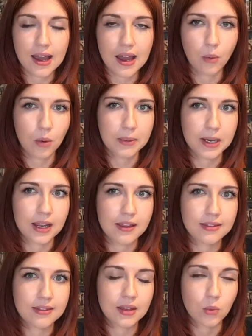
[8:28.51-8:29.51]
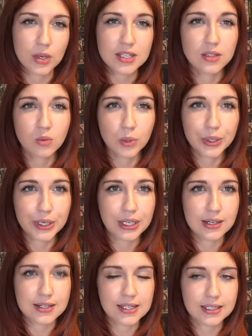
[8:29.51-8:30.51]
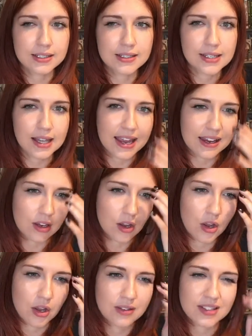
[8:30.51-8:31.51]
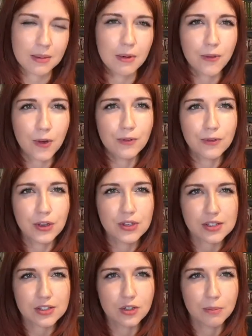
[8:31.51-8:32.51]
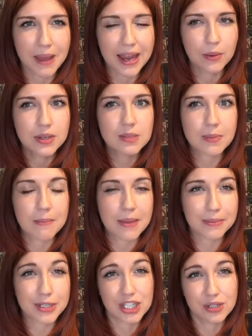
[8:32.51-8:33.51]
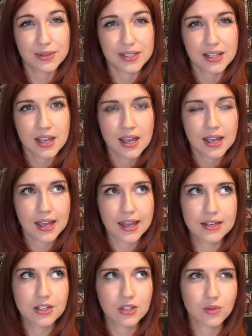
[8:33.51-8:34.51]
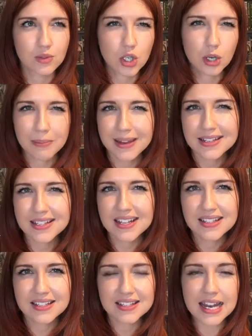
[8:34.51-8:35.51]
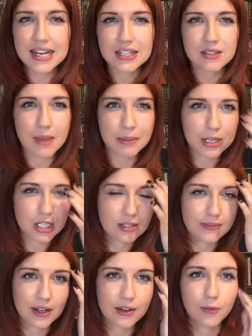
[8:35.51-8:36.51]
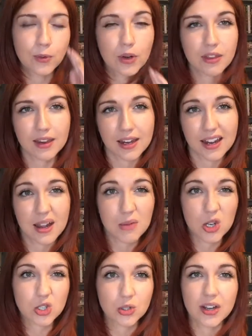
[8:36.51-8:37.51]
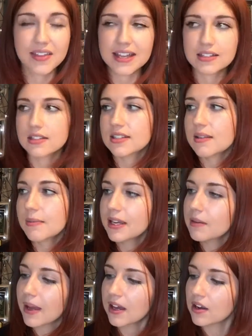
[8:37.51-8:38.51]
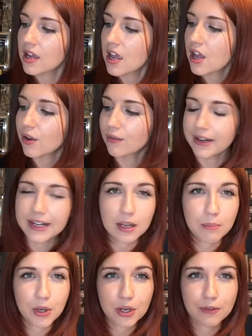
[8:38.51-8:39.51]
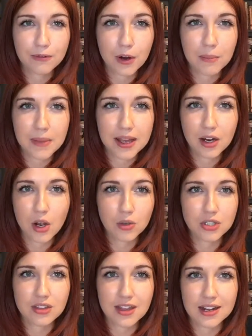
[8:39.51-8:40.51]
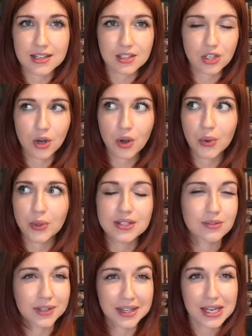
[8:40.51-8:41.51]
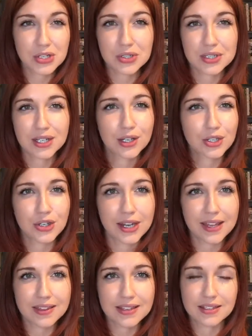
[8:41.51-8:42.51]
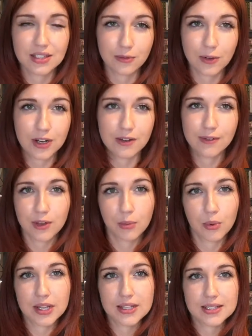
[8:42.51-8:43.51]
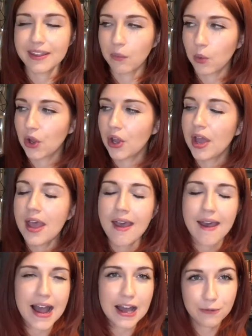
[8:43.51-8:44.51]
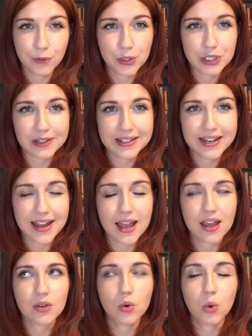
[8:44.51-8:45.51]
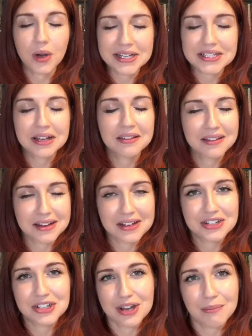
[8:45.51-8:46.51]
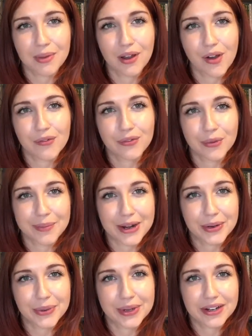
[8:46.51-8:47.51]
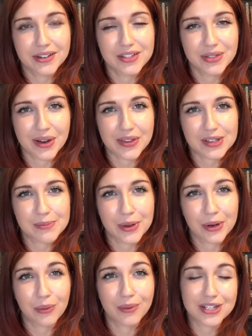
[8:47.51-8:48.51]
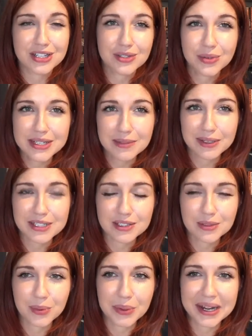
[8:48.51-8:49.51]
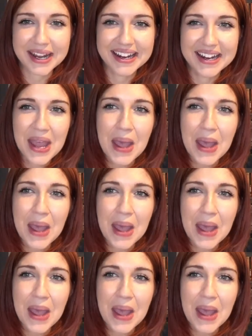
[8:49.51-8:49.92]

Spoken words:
a woman in the Western world in New Zealand, like some of her views are still backwards, but maybe she was, in Turkmenistan's standards, maybe she's very forward thinking, I'm not sure. And that's just something about reading a book from a culture that isn't your own. It's really interesting because you get these different viewpoints. There were unfortunately quite a large number of grammatical errors throughout this book, which is always a bit disappointing